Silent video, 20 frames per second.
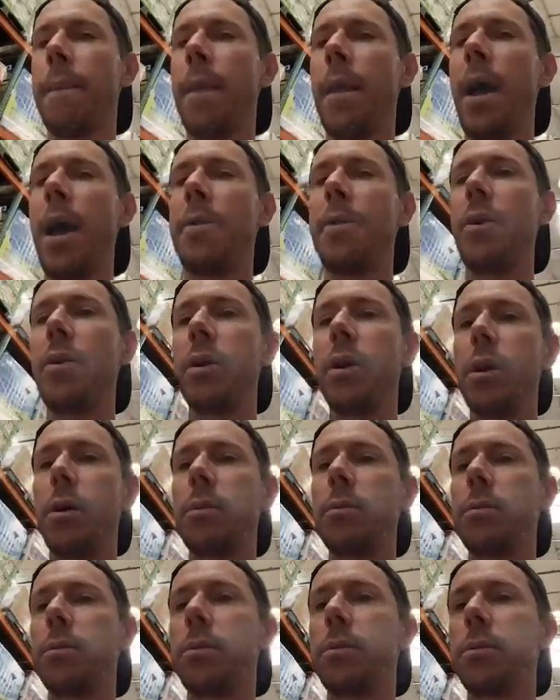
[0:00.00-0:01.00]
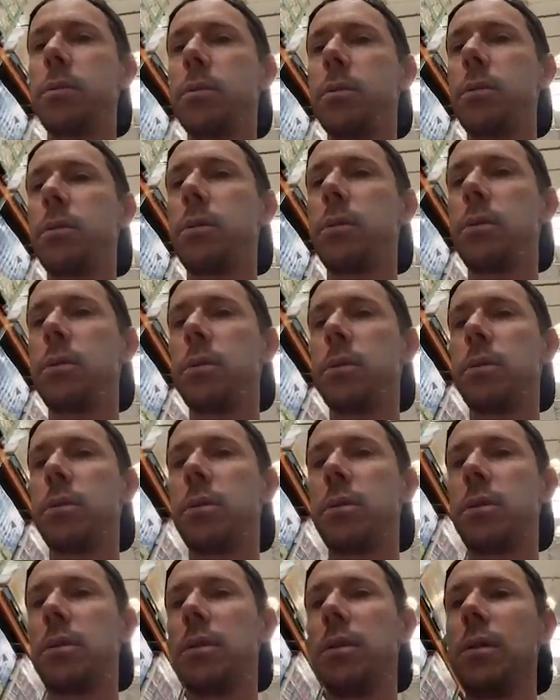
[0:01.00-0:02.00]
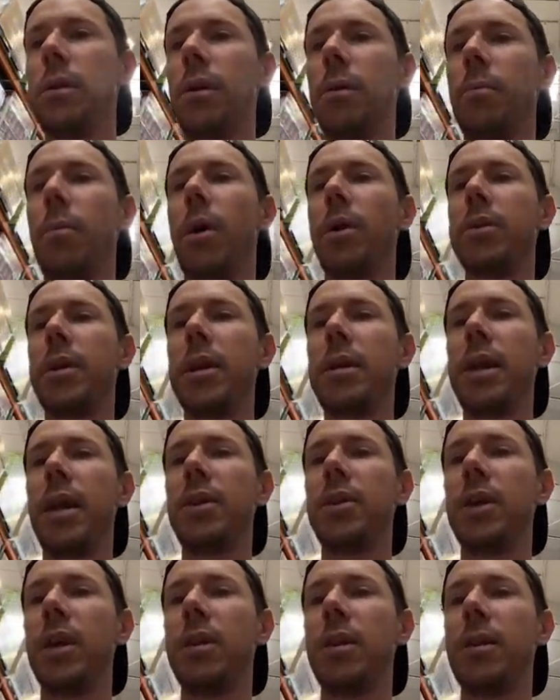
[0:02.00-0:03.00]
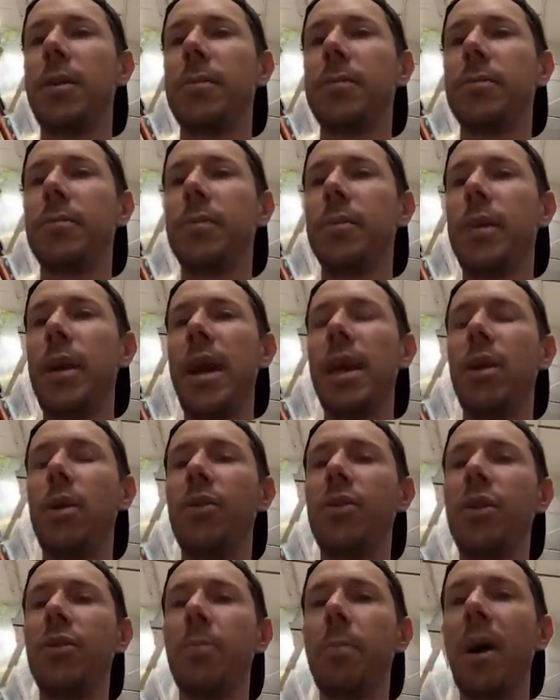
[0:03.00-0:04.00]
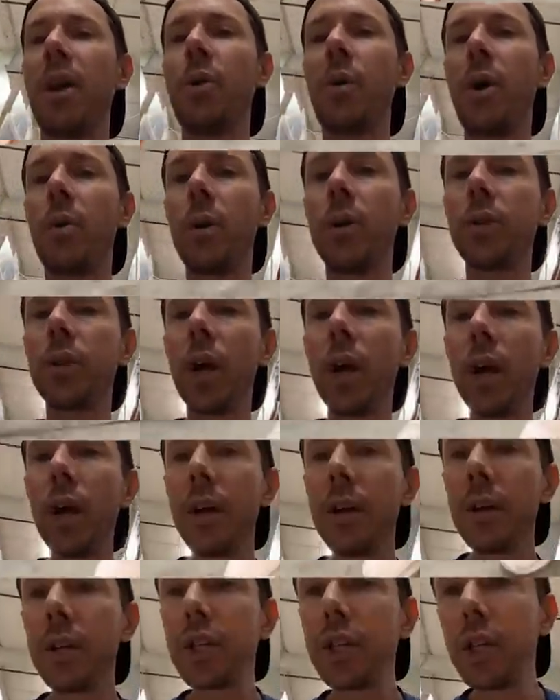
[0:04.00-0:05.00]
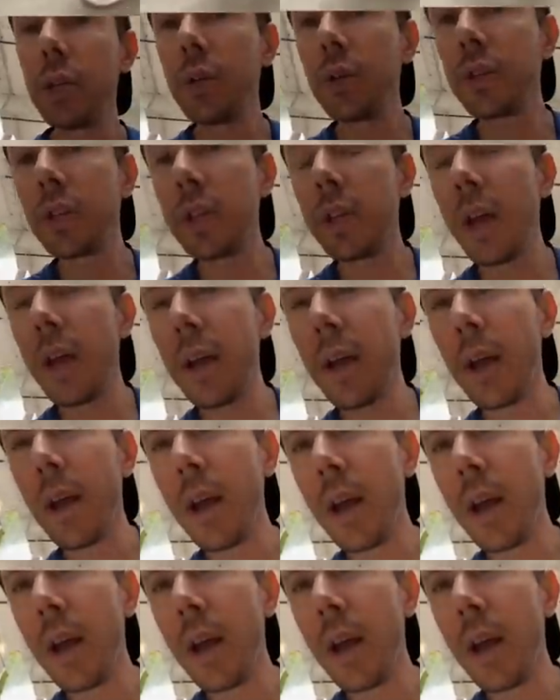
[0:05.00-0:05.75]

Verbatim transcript: Ah, there you go. I'm gonna multitasking there. Thank you, sis. By the way, Rose, your shoes today